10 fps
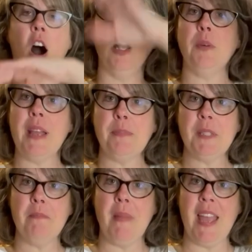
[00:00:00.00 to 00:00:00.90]
all the way up
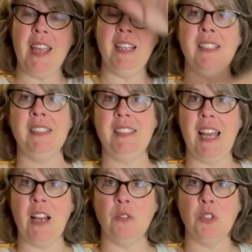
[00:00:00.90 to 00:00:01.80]
to maine
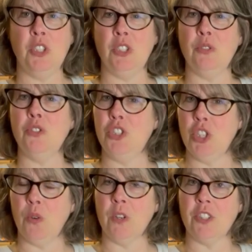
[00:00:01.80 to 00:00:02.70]
down to
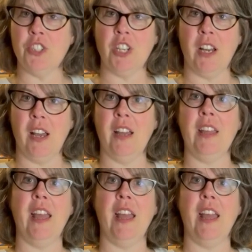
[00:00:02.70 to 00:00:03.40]
georgia